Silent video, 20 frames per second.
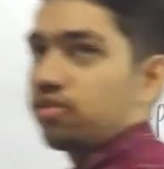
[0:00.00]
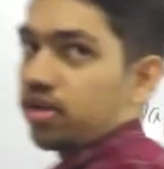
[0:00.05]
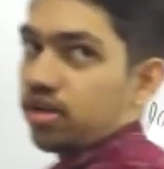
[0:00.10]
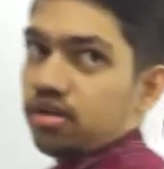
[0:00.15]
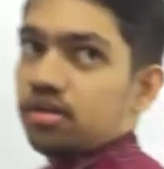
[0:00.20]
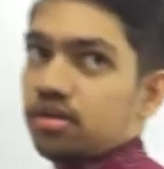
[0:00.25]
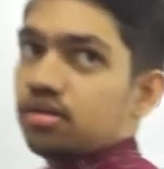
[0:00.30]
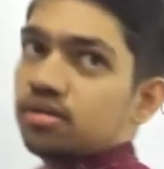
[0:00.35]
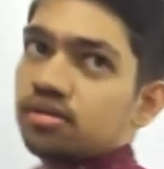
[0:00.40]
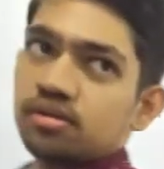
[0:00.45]
every
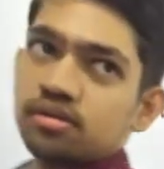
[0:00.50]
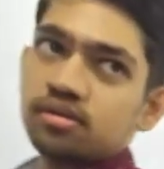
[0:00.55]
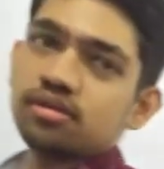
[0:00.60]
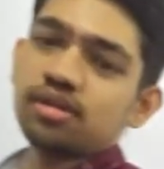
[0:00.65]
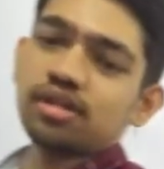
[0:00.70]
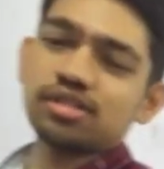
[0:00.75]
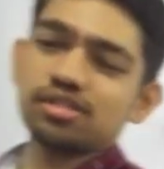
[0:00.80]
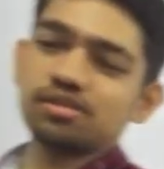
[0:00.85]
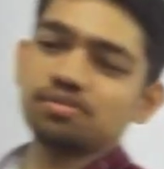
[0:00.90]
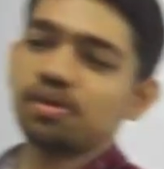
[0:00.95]
week.
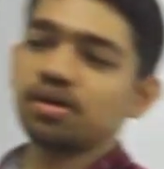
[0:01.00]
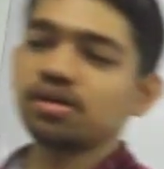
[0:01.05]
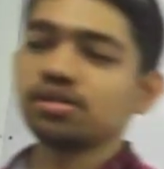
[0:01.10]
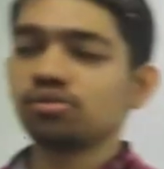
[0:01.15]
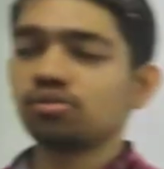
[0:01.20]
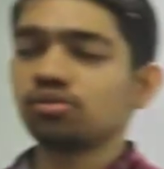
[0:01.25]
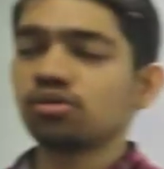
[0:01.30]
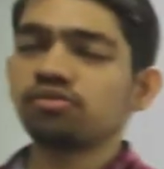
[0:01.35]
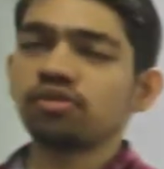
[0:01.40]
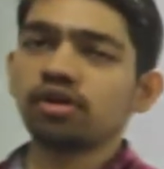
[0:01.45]
That's
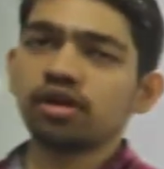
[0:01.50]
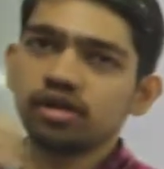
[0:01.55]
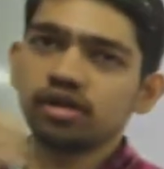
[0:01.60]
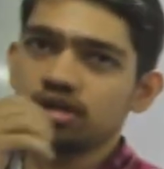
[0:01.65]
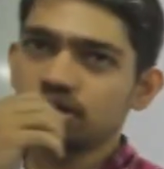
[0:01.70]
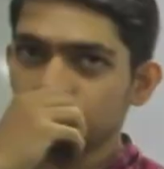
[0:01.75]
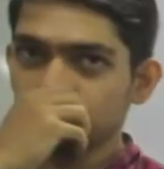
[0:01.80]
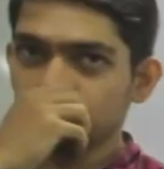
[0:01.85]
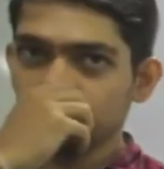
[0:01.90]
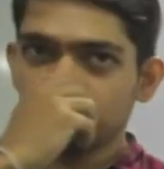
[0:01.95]
my sort of
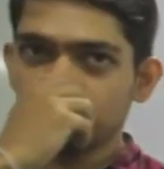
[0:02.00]
idea